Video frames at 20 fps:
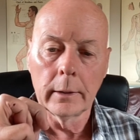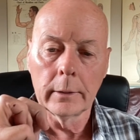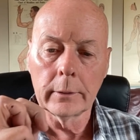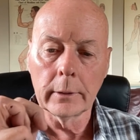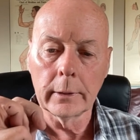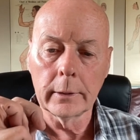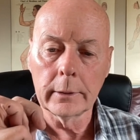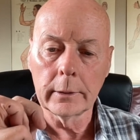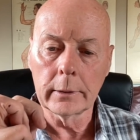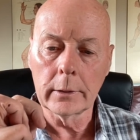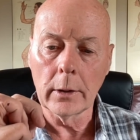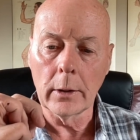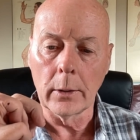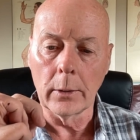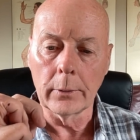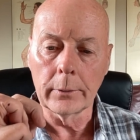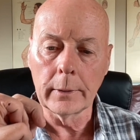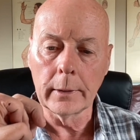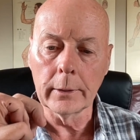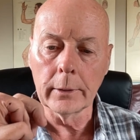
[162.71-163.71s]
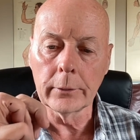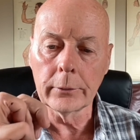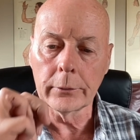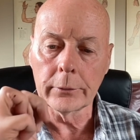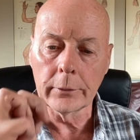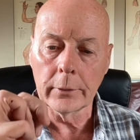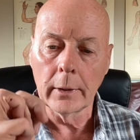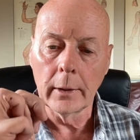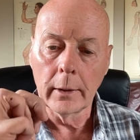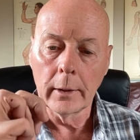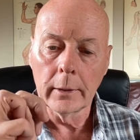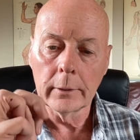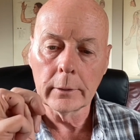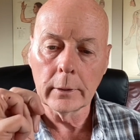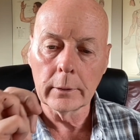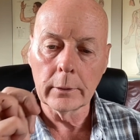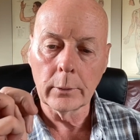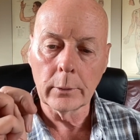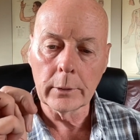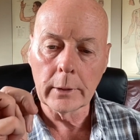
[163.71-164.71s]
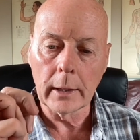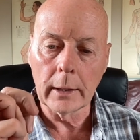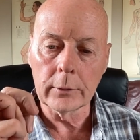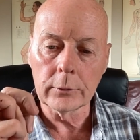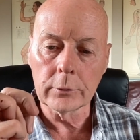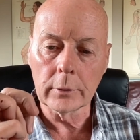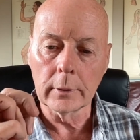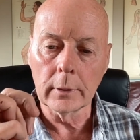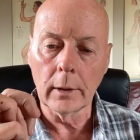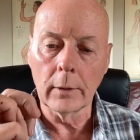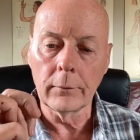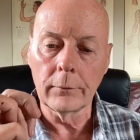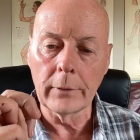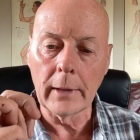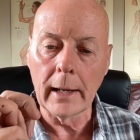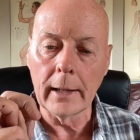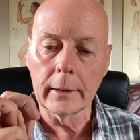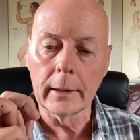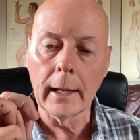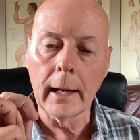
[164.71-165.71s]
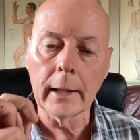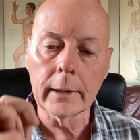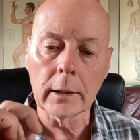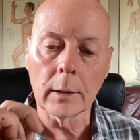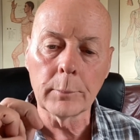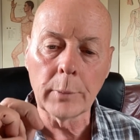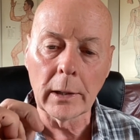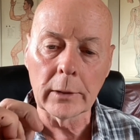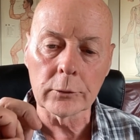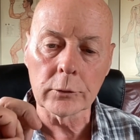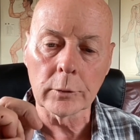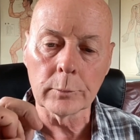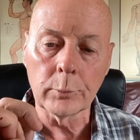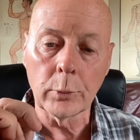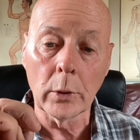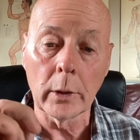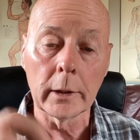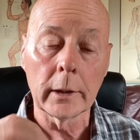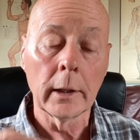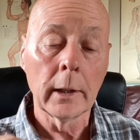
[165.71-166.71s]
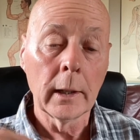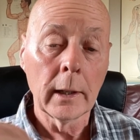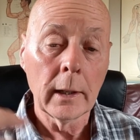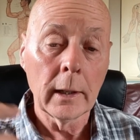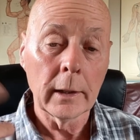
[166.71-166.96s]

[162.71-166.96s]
There you go. There's the location of that acupuncture point.